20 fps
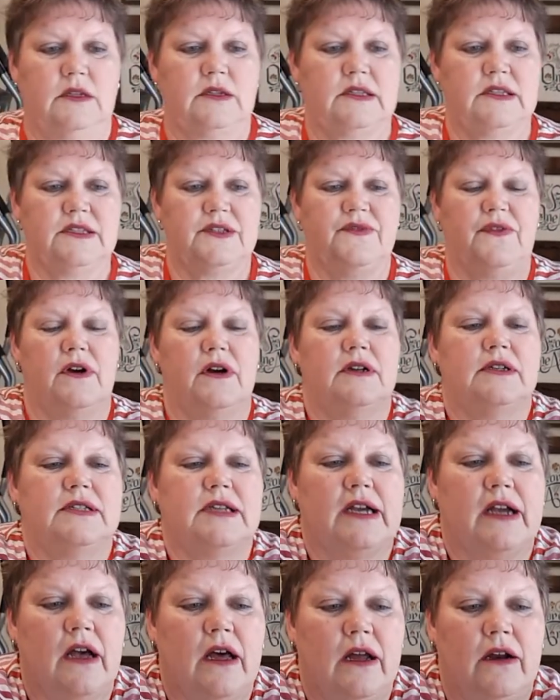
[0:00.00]
As far as
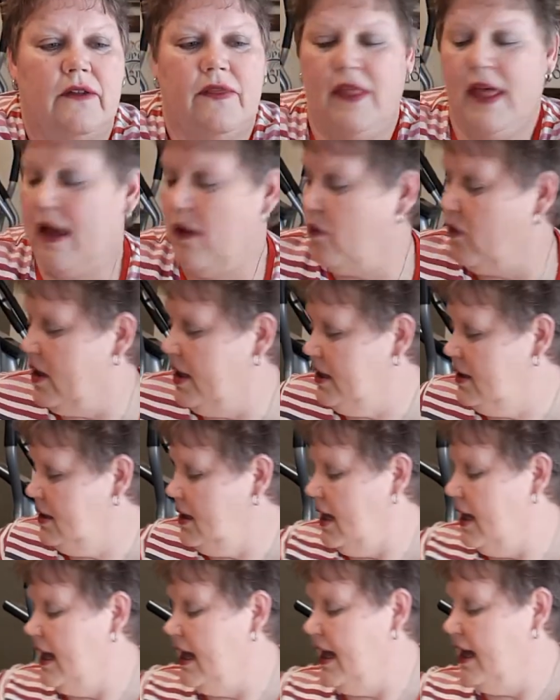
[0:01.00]
I got on that
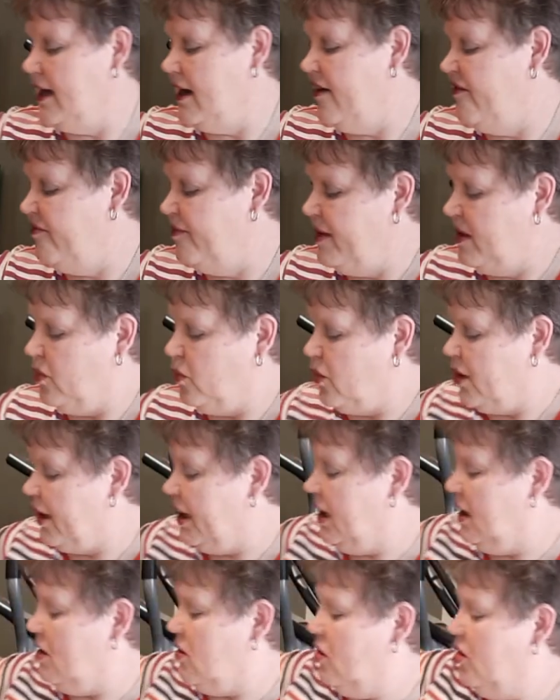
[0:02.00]
one. And I've been
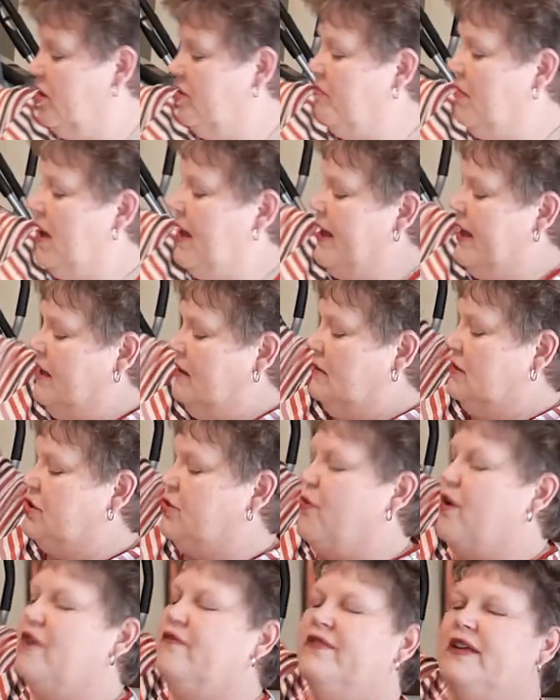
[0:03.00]
working on my twelve